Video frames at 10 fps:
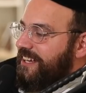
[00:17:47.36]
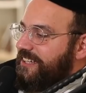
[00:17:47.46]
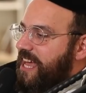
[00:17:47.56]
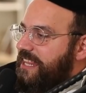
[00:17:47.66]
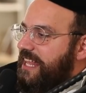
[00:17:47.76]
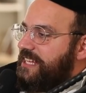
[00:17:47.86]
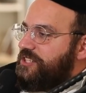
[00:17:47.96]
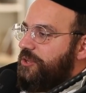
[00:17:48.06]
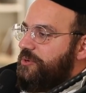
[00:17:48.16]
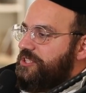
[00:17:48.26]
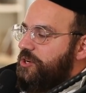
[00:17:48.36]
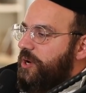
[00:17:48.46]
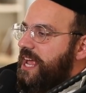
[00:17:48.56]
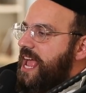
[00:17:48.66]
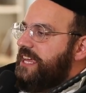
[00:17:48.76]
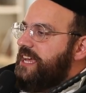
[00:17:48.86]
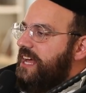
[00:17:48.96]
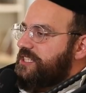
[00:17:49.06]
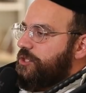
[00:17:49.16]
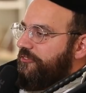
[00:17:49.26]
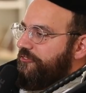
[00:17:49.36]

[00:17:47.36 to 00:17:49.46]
Yeah, that's all there is to it. Yes,